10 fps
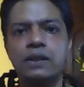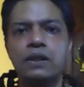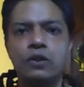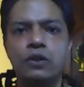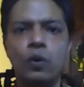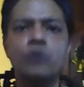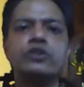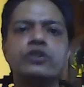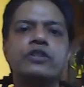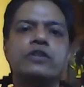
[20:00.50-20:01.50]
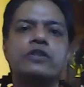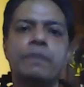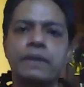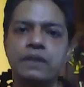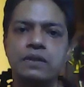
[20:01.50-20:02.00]
Coleridge
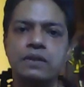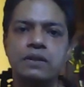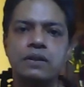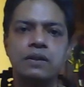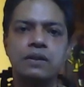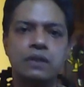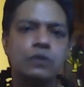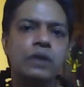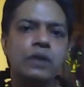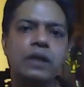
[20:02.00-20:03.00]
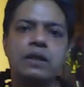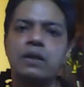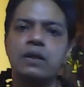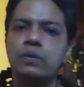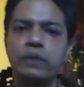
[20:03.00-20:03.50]
represents the unique
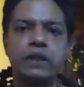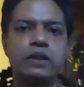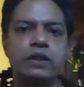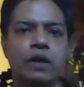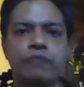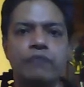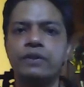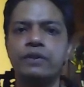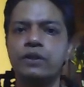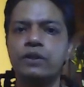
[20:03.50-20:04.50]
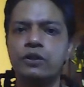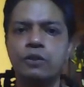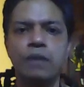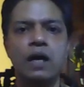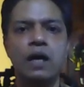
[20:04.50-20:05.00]
world of
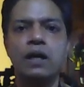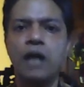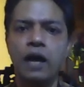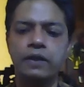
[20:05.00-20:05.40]
Kubla Khan.